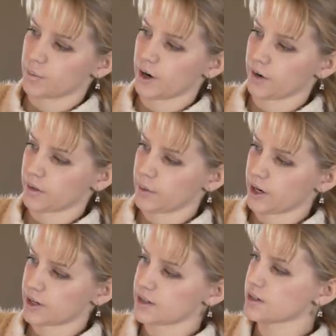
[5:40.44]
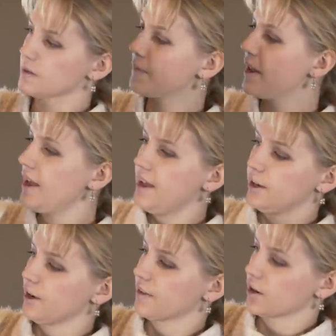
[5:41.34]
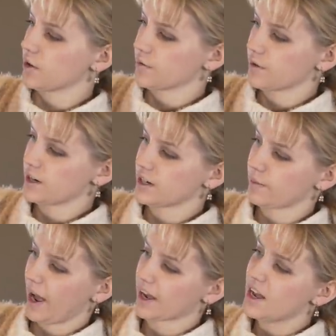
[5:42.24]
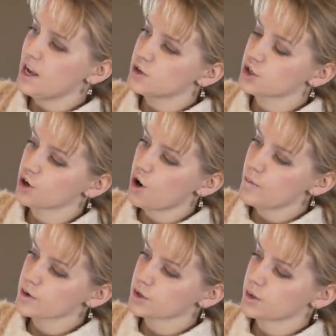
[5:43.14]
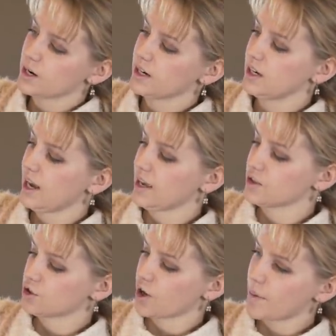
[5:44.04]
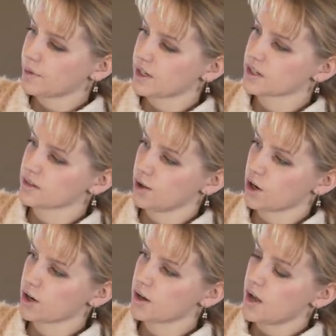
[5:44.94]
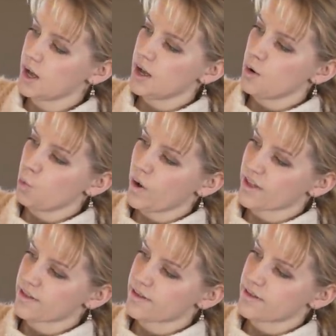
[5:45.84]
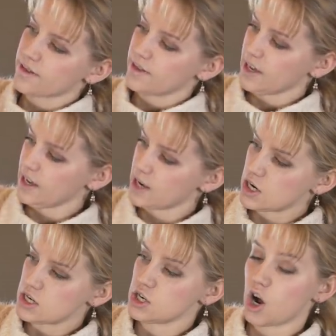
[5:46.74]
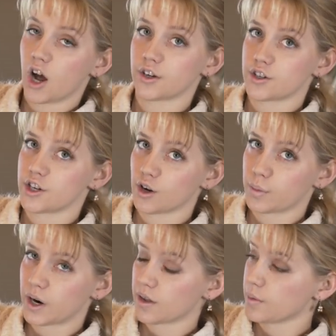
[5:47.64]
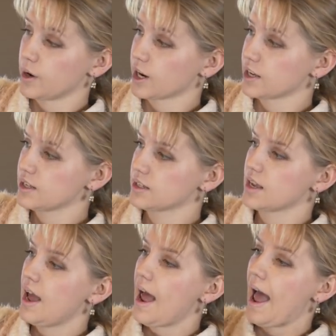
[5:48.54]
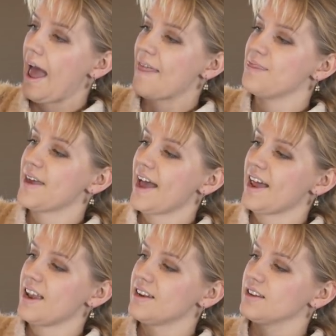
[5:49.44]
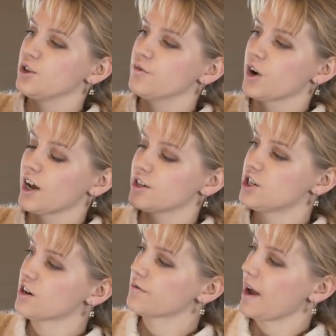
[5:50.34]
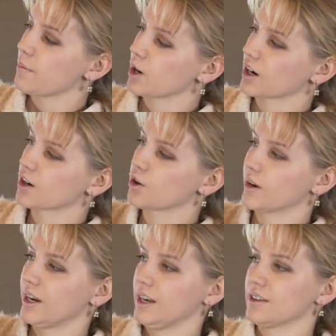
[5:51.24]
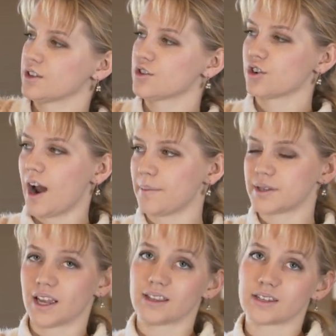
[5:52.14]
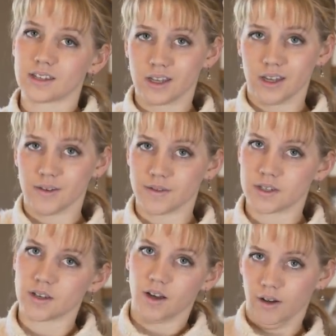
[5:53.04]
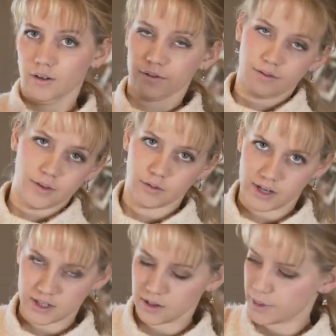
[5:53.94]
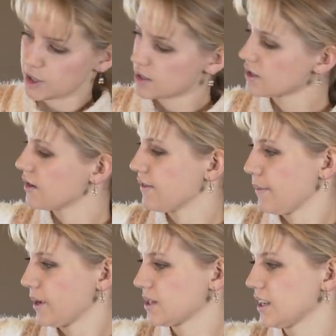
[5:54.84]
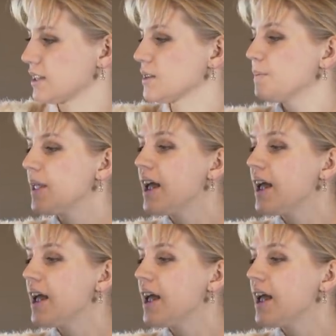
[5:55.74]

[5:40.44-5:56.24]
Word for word: part of the bodice. You have that on the front and back. So you're almost creating a strapless look with the non-sheer part of the bodice, and then you've got sheer fabric creating the straps and sleeves of the rest of the bodice, if that makes sense.